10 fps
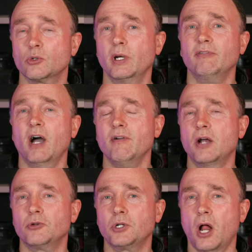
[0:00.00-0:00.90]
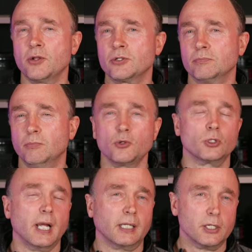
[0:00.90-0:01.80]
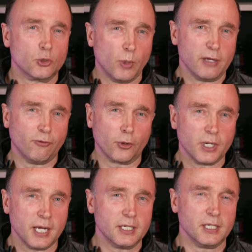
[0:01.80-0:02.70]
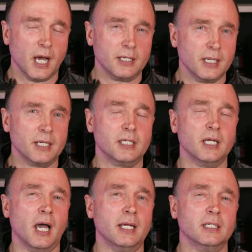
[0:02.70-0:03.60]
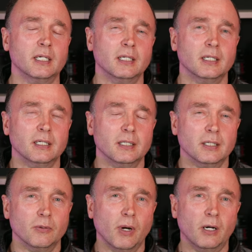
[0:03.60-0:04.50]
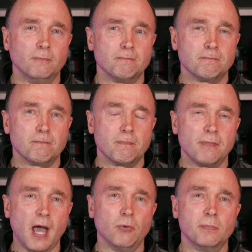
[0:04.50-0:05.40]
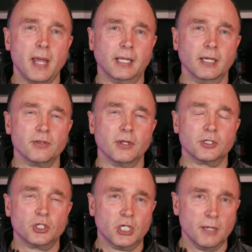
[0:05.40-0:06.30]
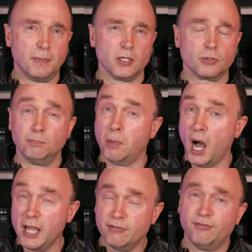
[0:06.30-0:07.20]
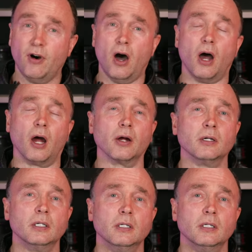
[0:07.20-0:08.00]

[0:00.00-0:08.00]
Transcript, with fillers: $2,500, most likely $2,499.99. Well, That would make it the cheapest, by far,